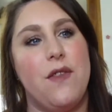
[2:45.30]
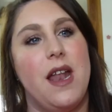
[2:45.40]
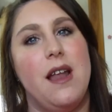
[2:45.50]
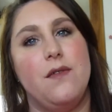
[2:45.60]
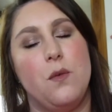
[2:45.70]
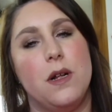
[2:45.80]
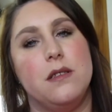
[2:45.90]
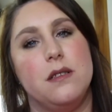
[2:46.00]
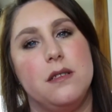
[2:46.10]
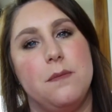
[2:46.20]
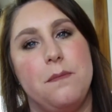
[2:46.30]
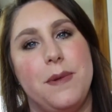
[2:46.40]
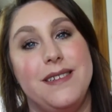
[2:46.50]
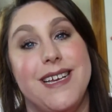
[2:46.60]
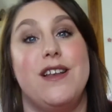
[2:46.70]
if their loved one's
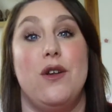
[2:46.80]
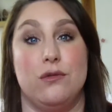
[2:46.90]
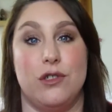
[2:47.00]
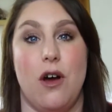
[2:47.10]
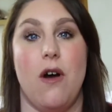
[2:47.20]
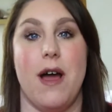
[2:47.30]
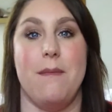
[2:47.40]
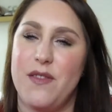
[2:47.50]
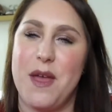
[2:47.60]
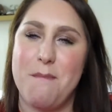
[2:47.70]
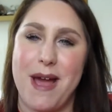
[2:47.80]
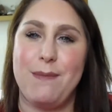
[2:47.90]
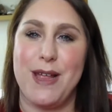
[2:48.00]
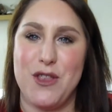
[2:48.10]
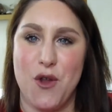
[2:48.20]
been dead a long time, they're
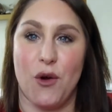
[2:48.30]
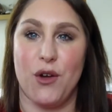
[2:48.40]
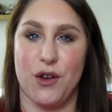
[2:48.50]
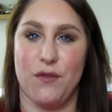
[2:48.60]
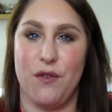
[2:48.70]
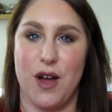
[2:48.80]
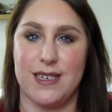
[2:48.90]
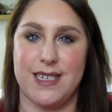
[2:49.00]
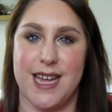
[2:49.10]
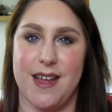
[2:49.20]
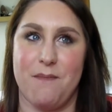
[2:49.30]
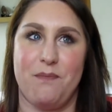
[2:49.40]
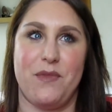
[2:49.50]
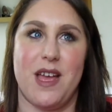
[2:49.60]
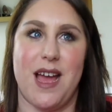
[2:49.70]
maybe not going to find it
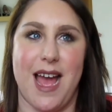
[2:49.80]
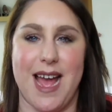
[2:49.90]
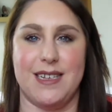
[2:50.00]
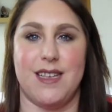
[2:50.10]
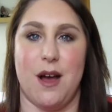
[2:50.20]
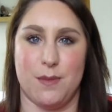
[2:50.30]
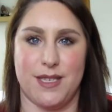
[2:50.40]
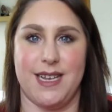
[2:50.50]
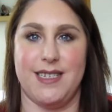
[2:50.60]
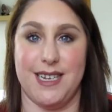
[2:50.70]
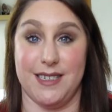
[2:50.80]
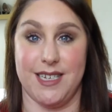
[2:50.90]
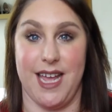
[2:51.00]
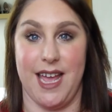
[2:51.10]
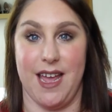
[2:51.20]
as upsetting
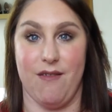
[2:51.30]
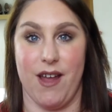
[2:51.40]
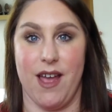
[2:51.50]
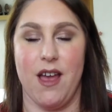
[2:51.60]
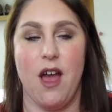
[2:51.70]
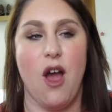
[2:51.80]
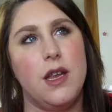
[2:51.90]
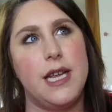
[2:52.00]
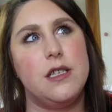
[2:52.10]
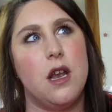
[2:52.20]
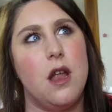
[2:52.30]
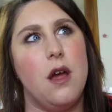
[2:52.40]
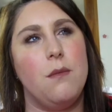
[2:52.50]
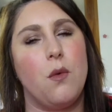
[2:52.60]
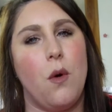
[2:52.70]
to hear it. You need to
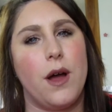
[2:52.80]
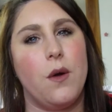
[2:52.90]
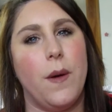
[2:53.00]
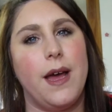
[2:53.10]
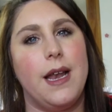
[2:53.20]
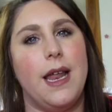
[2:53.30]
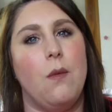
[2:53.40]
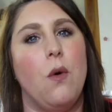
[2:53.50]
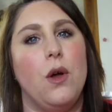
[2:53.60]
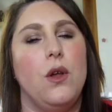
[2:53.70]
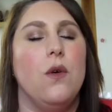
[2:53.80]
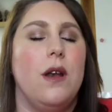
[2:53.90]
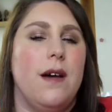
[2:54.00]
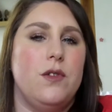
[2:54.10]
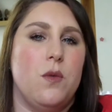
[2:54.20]
learn quite quickly what your
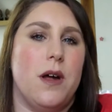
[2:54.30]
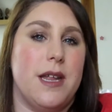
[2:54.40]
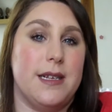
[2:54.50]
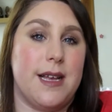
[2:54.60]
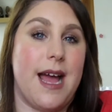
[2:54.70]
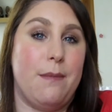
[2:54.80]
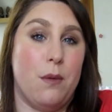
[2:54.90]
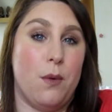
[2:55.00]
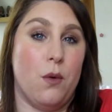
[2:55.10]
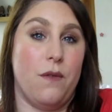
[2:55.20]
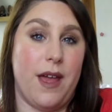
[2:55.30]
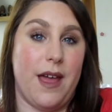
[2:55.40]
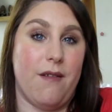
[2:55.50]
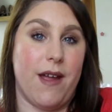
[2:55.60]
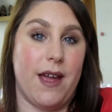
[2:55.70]
loved one is capable of
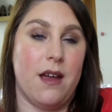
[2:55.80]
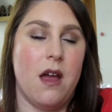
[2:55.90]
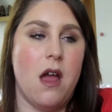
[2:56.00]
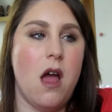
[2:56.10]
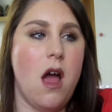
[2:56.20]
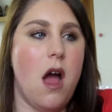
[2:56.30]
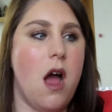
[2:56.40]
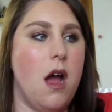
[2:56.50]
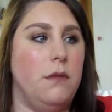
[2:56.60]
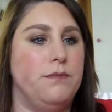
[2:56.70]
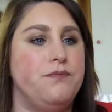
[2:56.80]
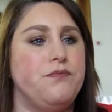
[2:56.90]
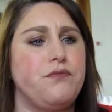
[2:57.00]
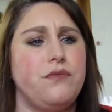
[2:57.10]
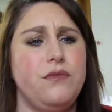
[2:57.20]
hearing. Um,
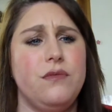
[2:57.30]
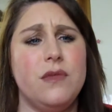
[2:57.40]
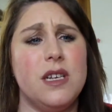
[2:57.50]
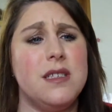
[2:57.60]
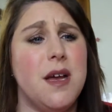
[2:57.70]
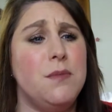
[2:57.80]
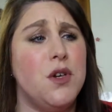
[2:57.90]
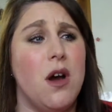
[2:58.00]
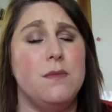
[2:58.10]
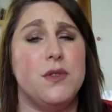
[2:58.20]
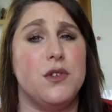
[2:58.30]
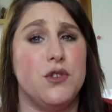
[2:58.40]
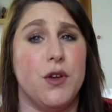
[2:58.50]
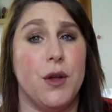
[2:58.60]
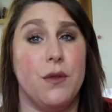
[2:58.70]
sometimes the
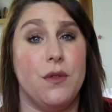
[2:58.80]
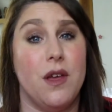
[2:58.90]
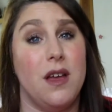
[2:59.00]
truth